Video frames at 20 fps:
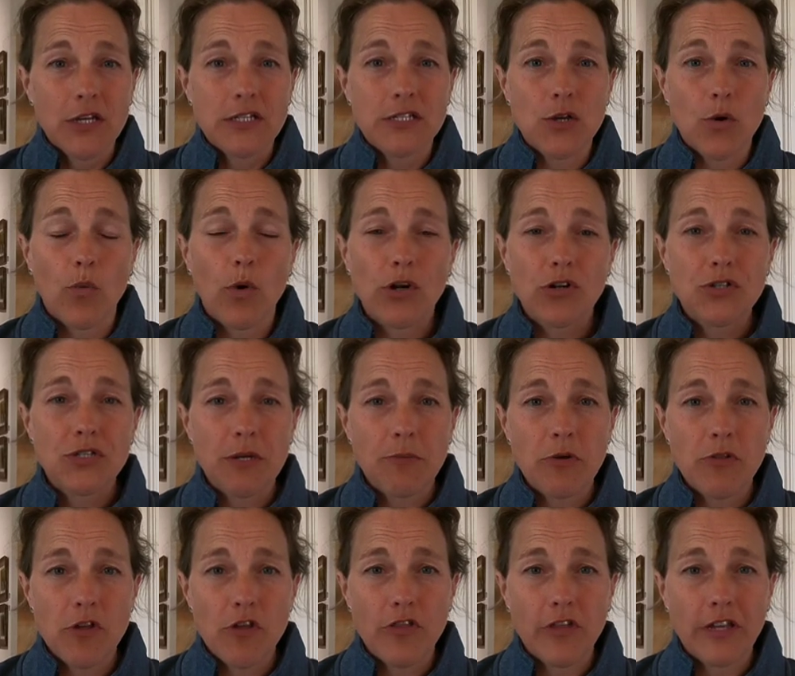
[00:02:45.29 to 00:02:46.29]
So what are
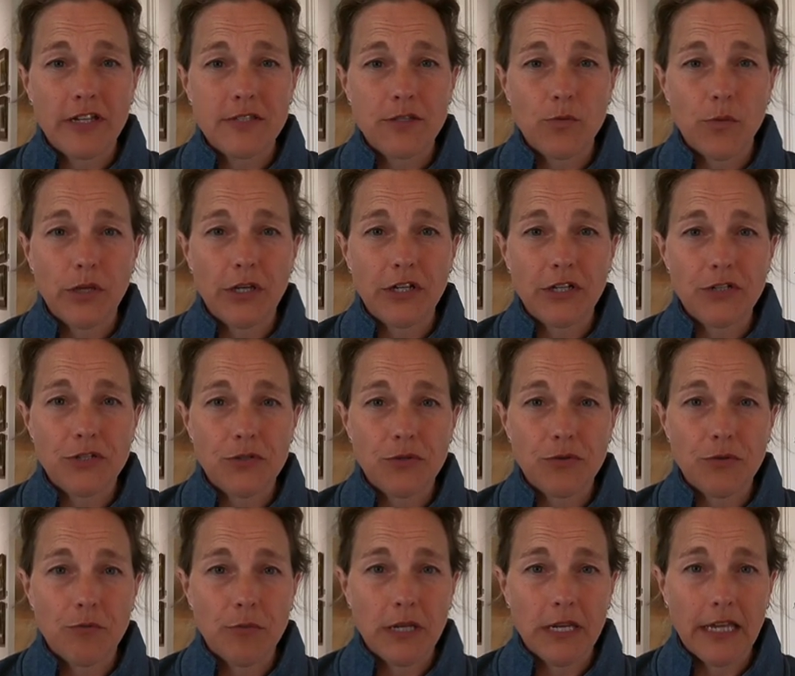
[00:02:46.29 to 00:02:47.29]
some of the things that we can
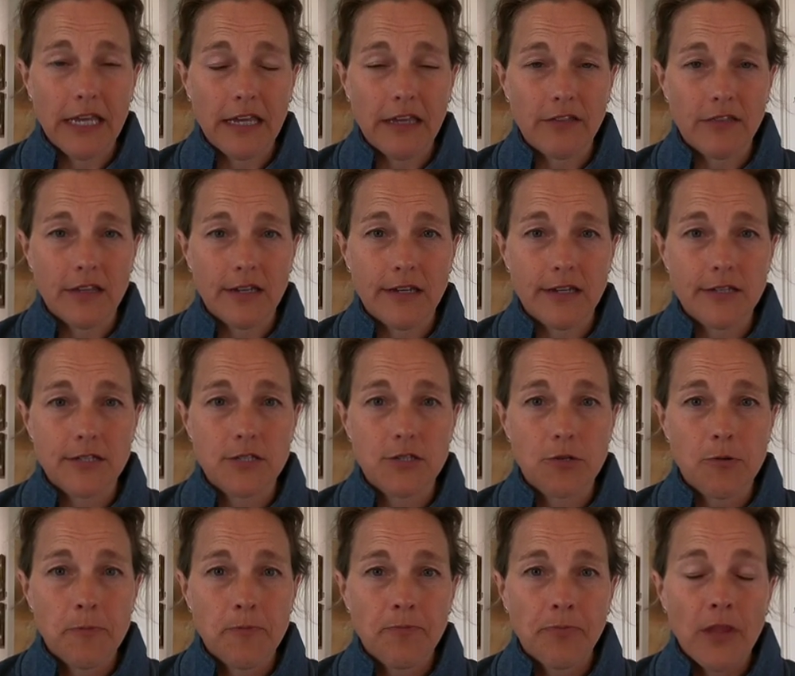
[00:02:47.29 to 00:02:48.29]
do to mitigate
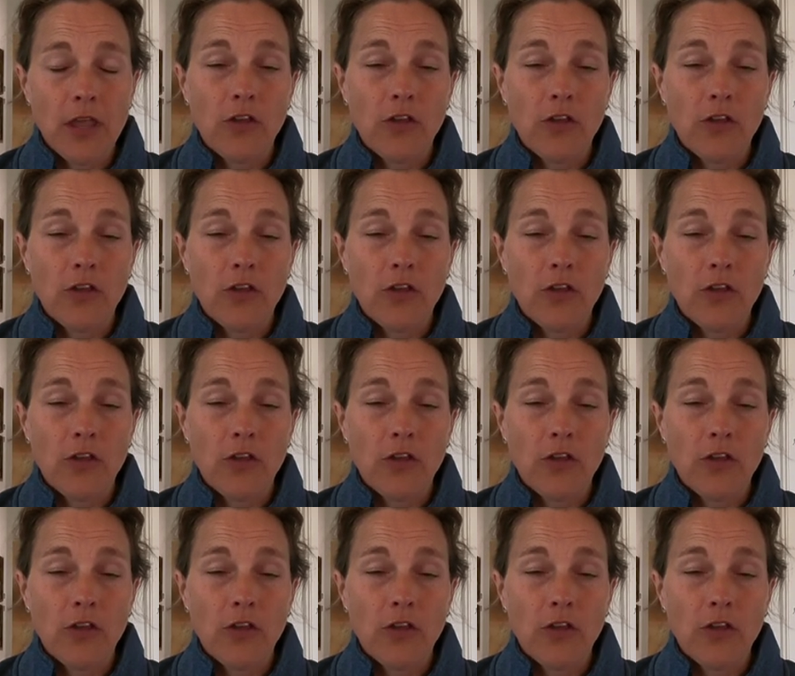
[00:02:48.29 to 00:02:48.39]
this?